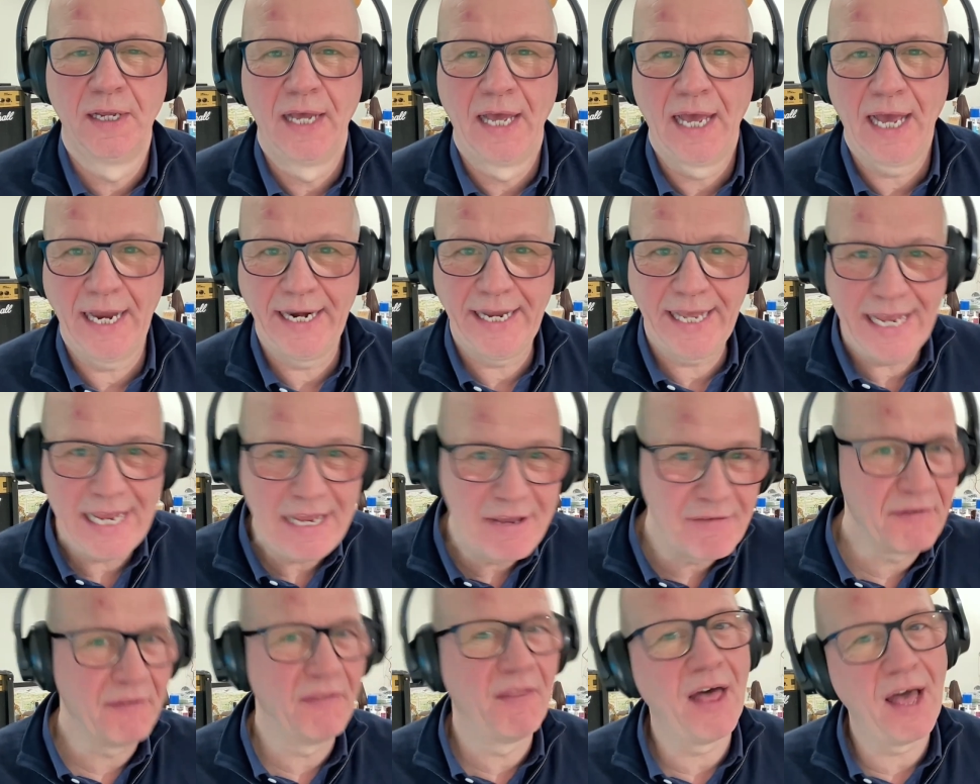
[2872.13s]
and
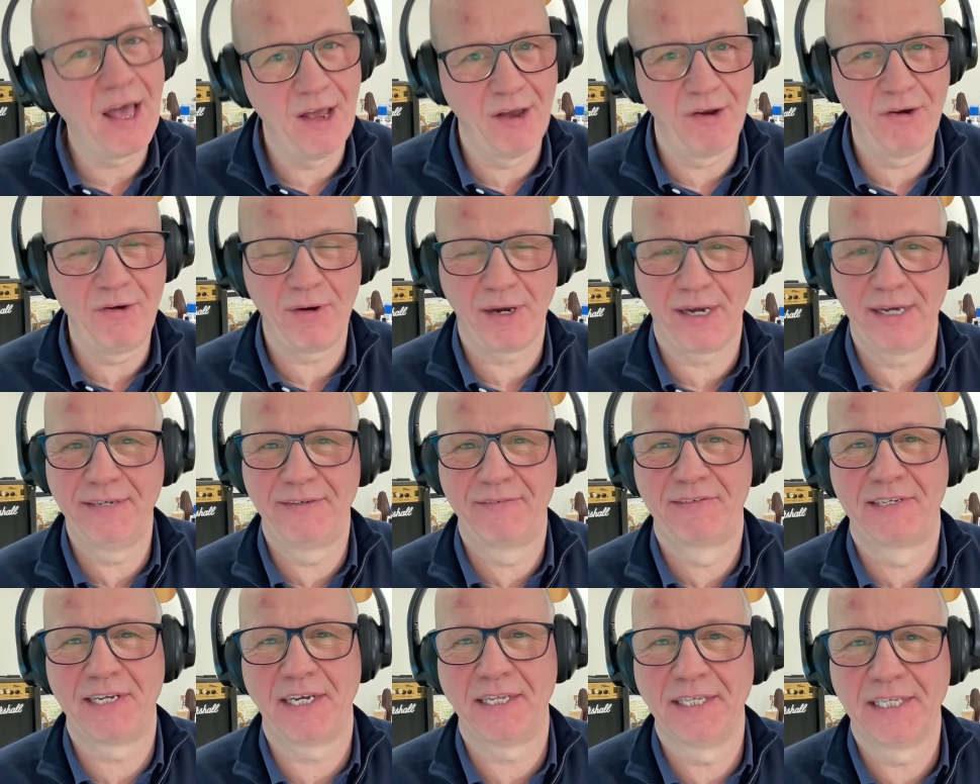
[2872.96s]
even though I've
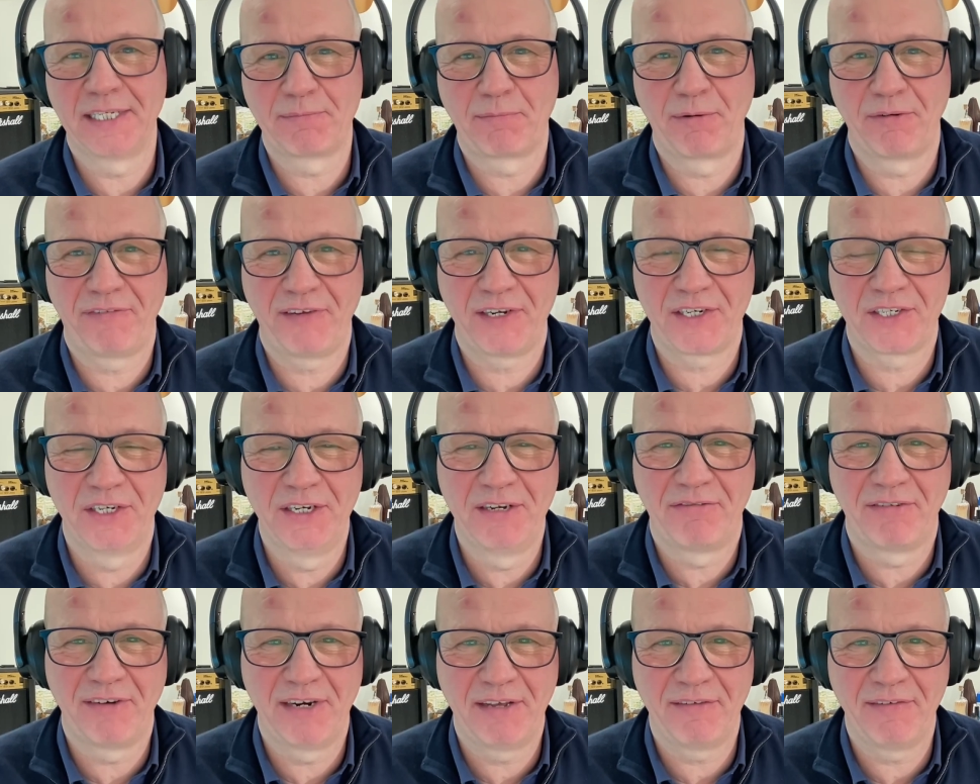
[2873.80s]
done this professionally
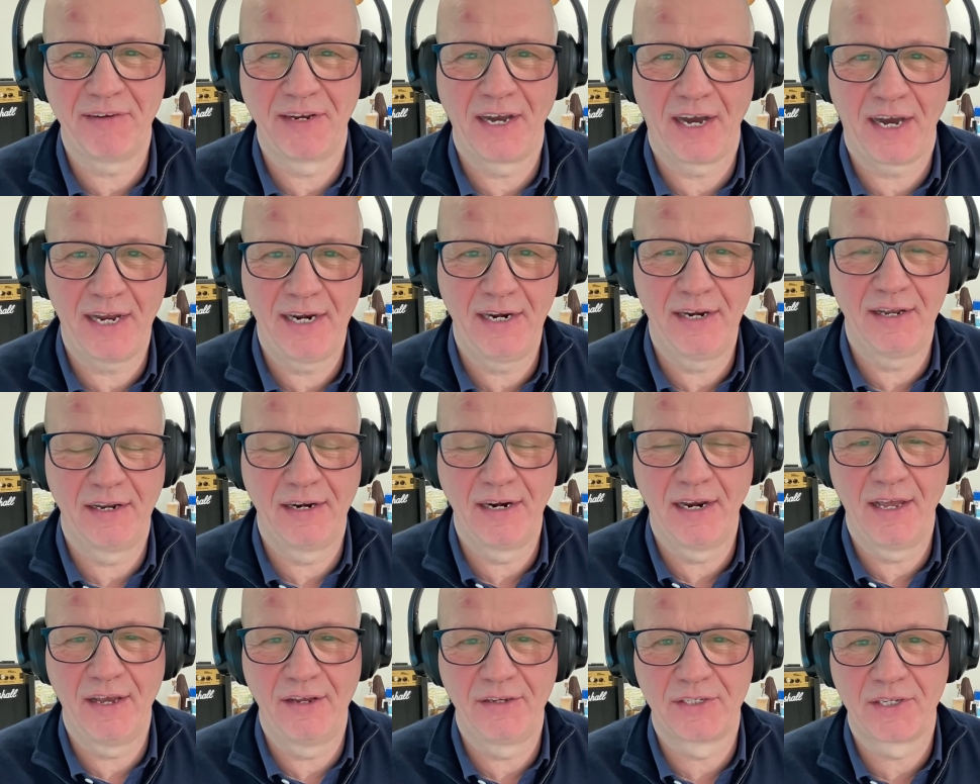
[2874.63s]
for a living, I learned
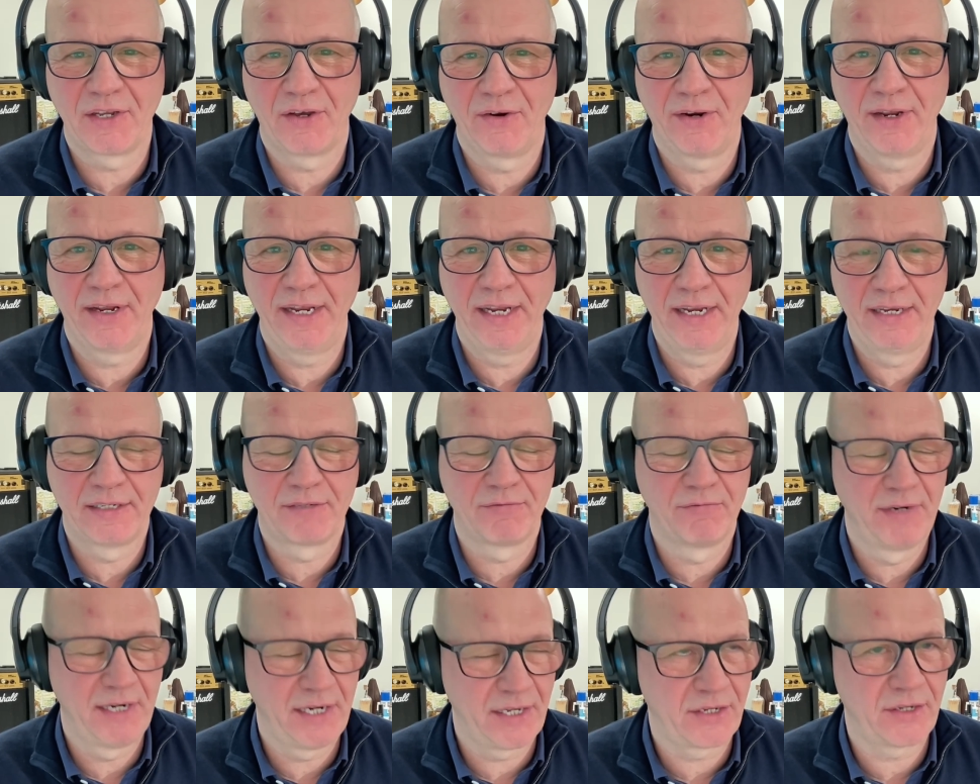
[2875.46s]
loads on it. It's
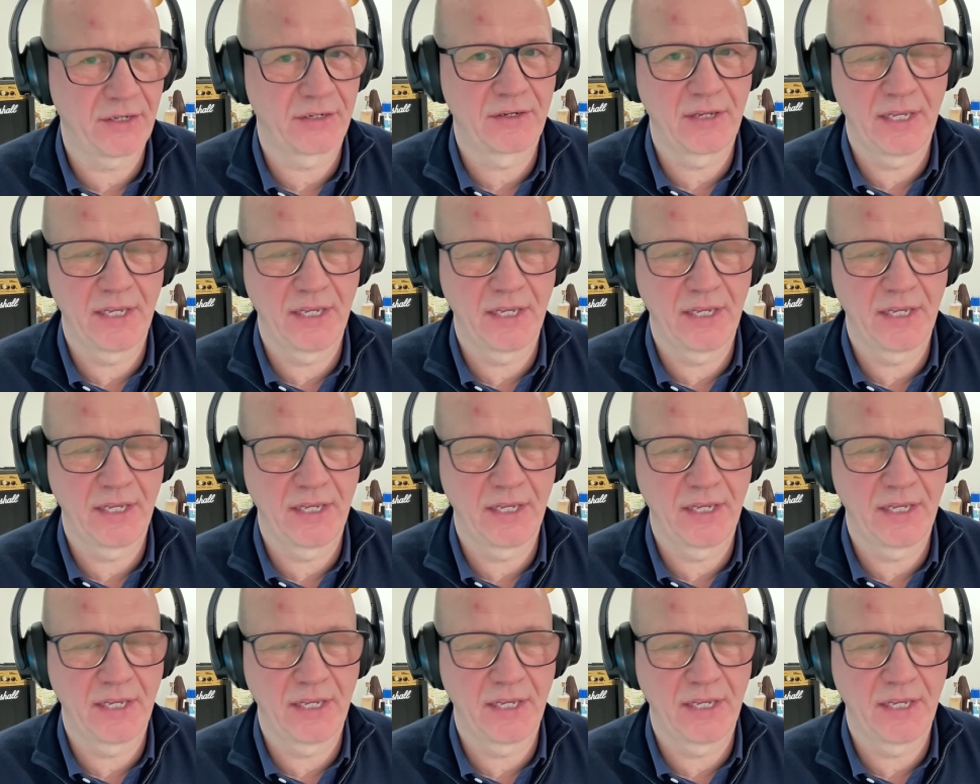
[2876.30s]
really good.